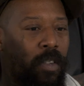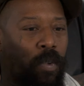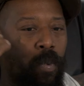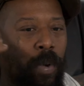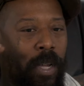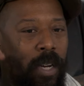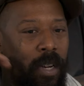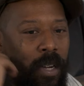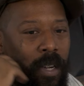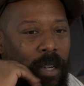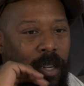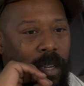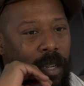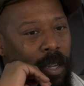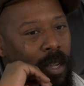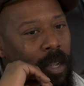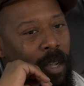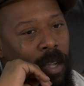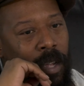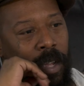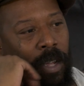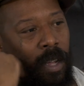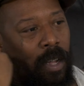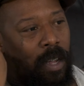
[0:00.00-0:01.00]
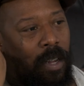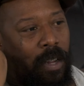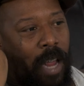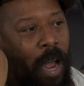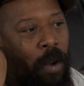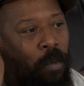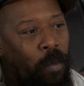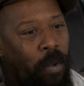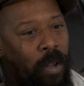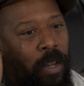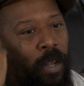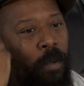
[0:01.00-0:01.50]
twenties, because I
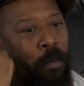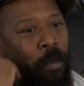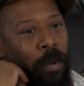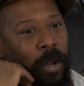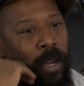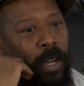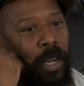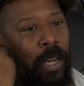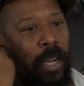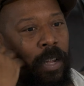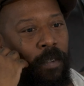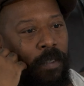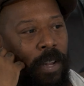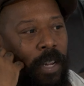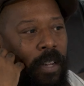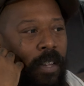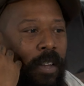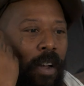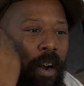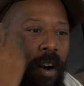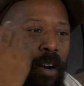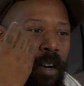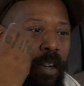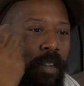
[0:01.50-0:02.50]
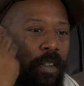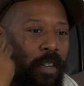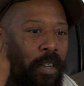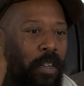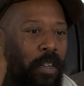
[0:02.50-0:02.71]
really believe really in thirties you